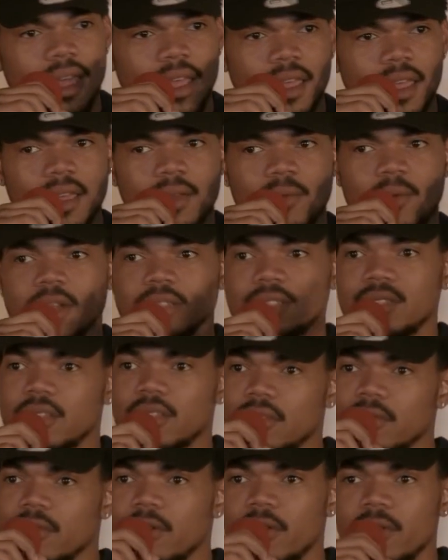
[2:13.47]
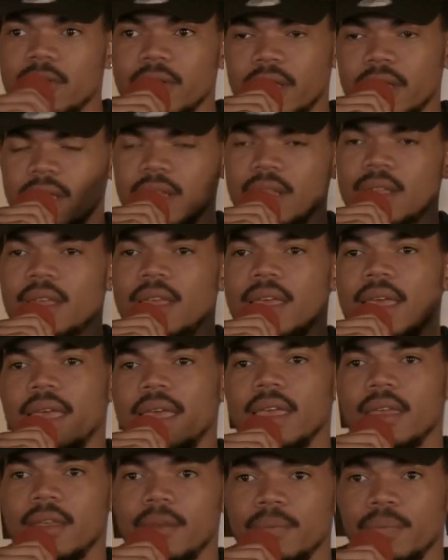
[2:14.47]
and Watch the Throne and
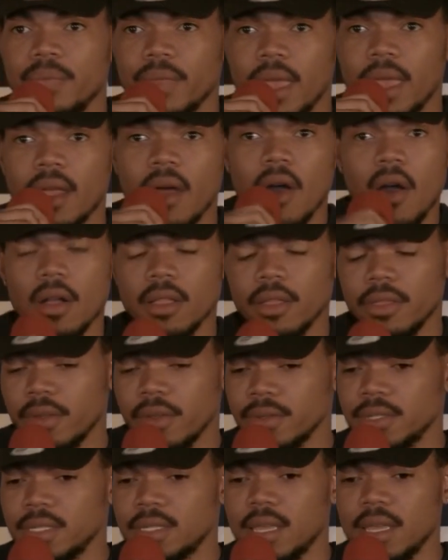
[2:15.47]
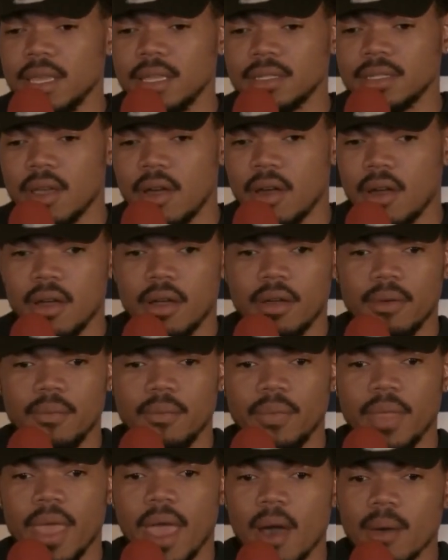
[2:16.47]
and and all of those things are
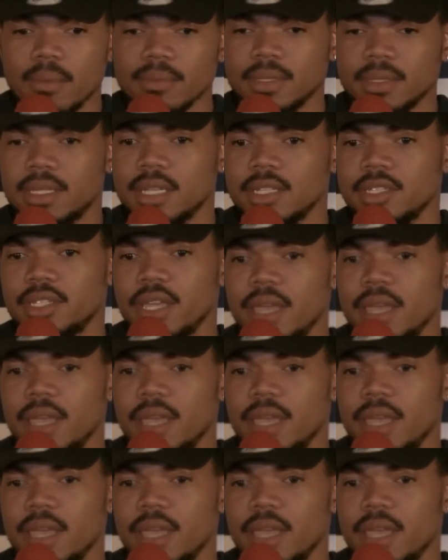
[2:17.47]
albums that